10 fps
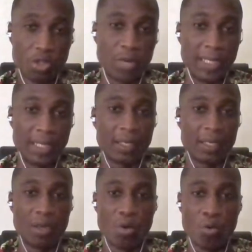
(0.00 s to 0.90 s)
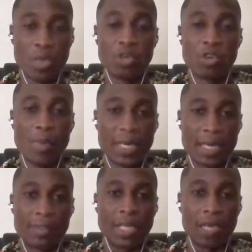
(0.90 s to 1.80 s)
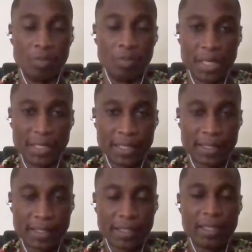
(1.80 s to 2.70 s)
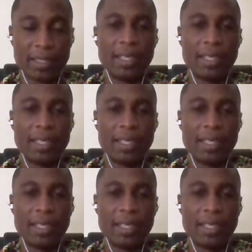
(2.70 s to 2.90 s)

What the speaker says: usually, when government comes out with policies,